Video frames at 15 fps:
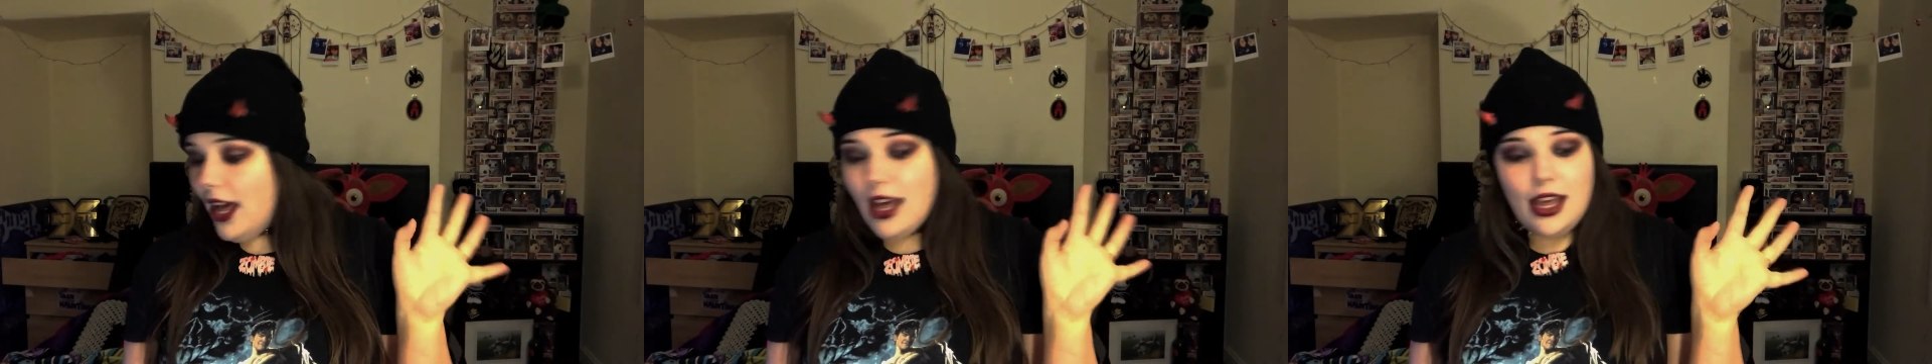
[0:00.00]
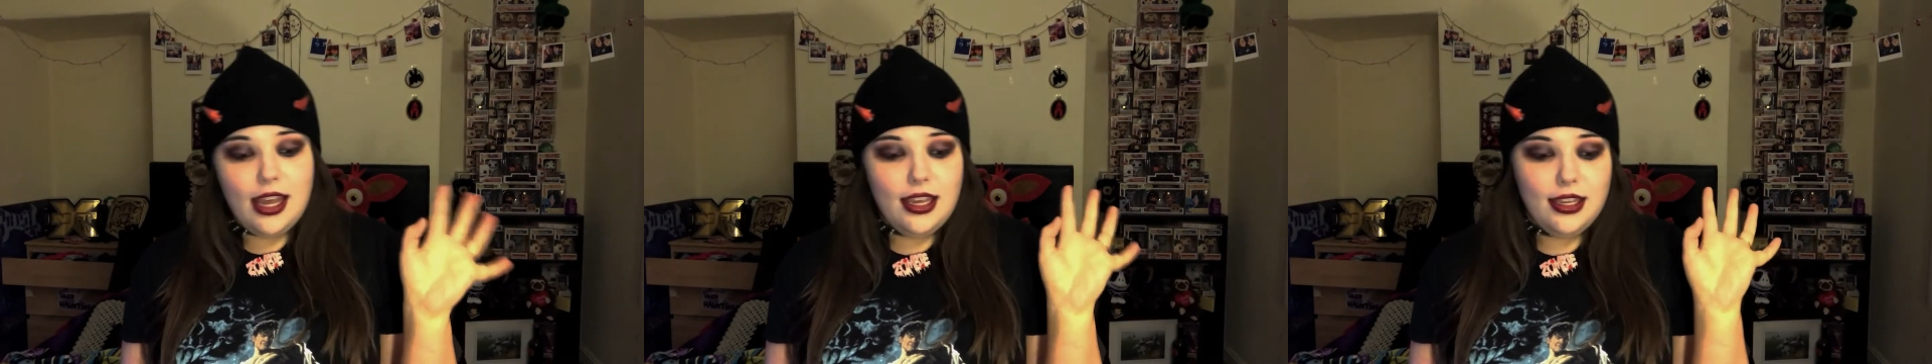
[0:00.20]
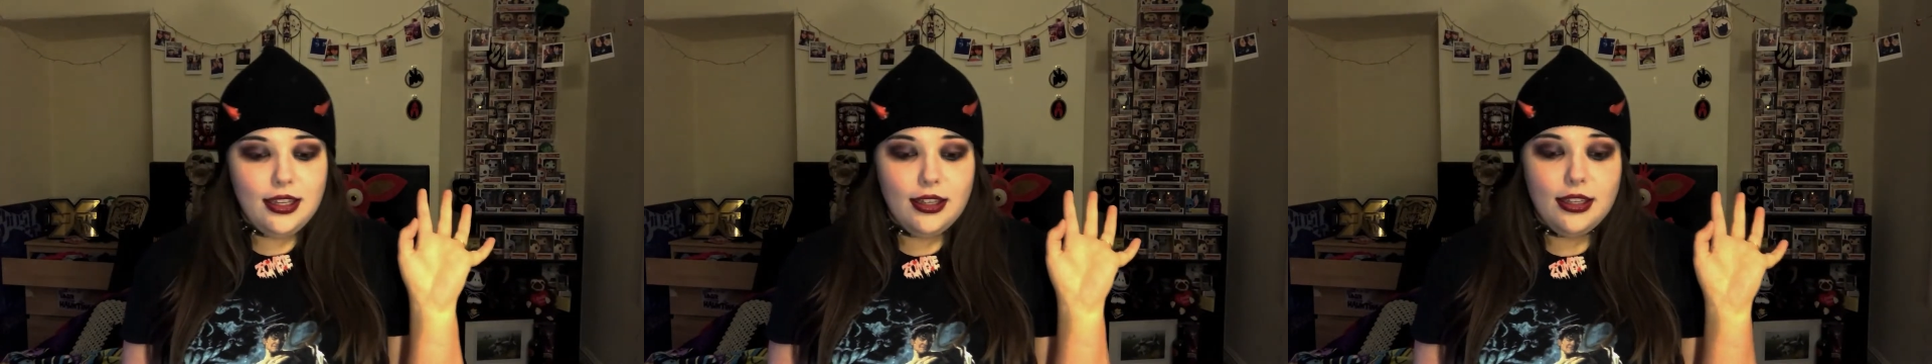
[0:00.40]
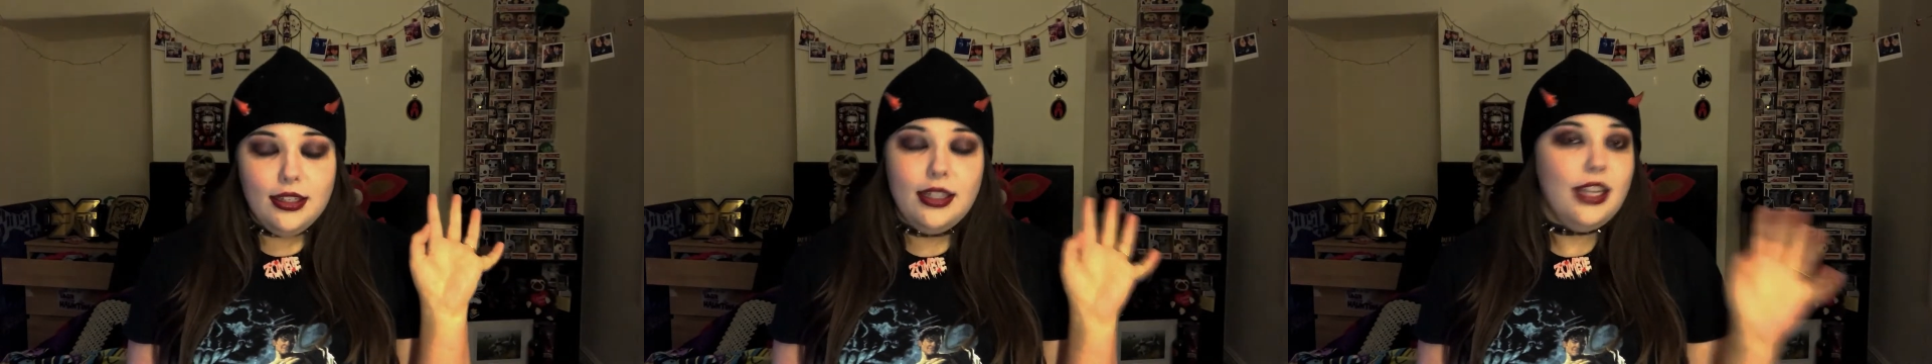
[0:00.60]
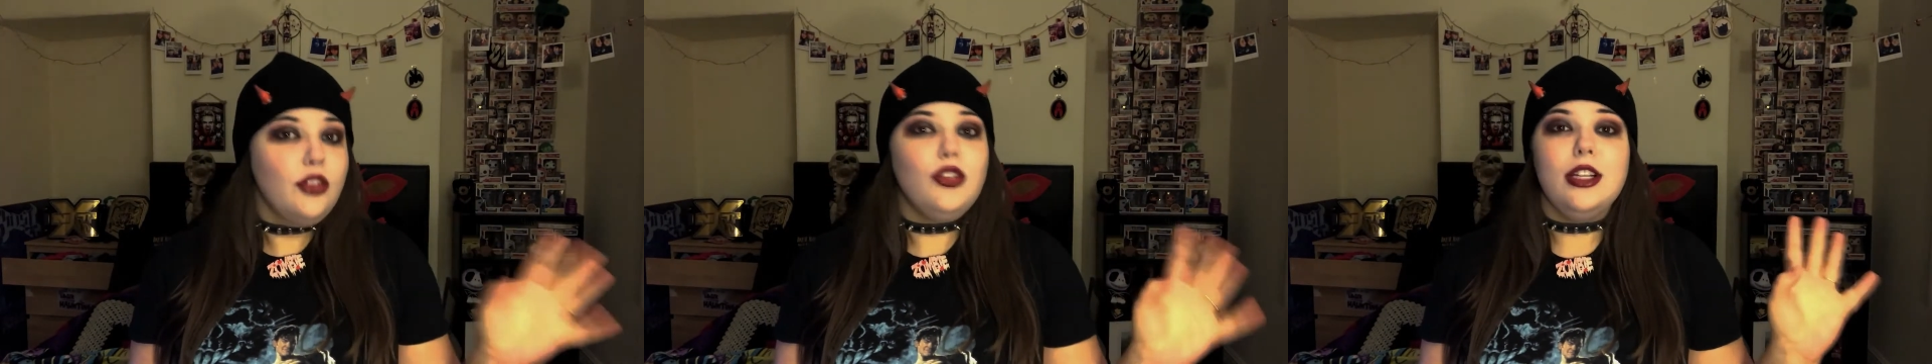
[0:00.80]
I
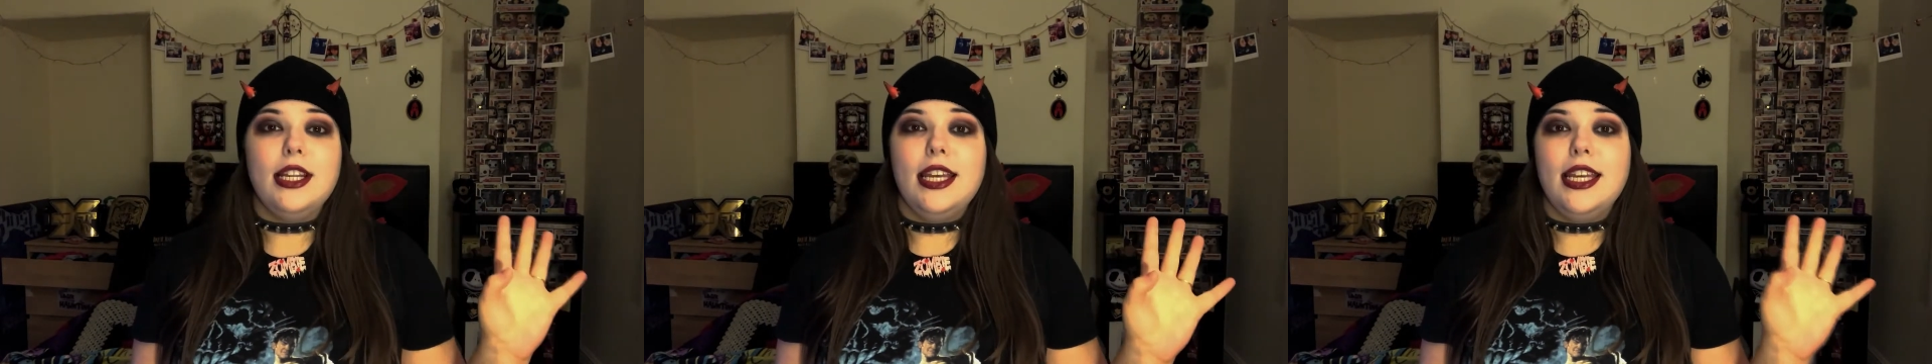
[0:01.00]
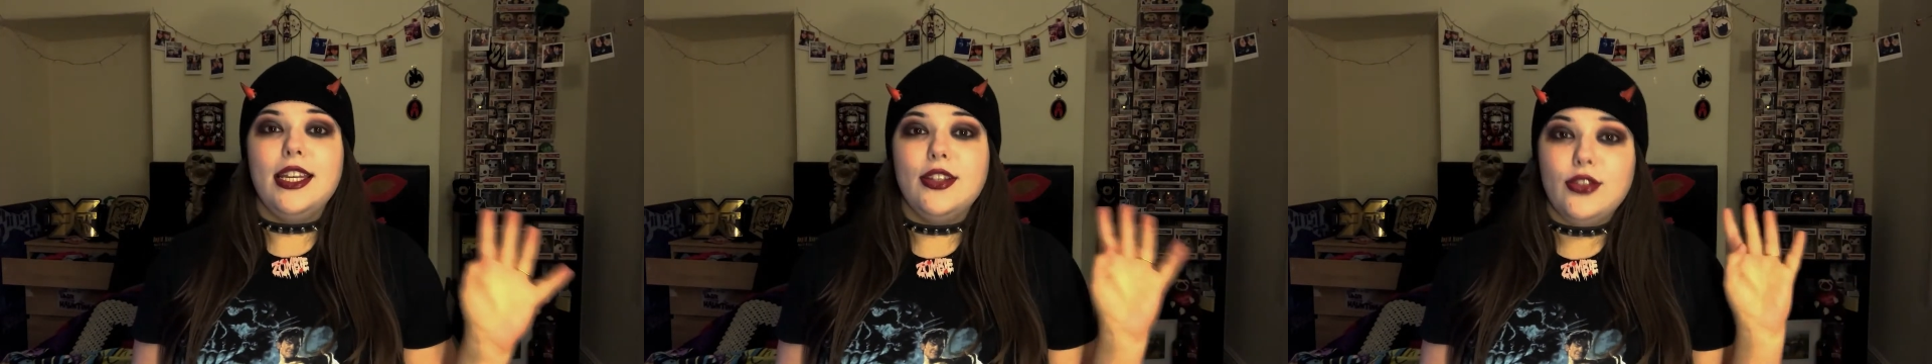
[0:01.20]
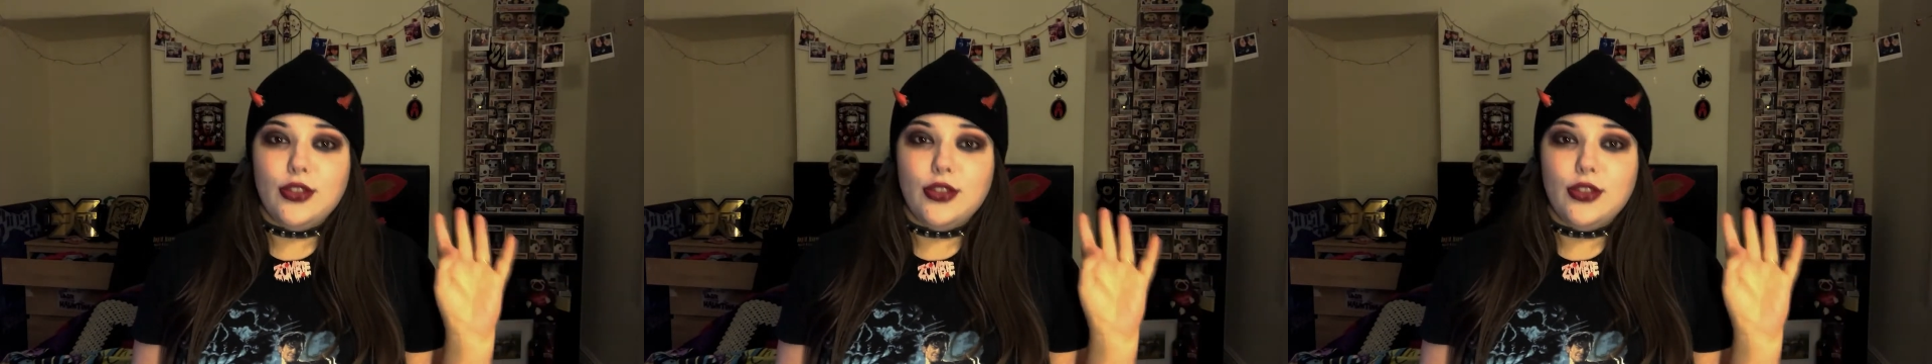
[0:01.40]
literally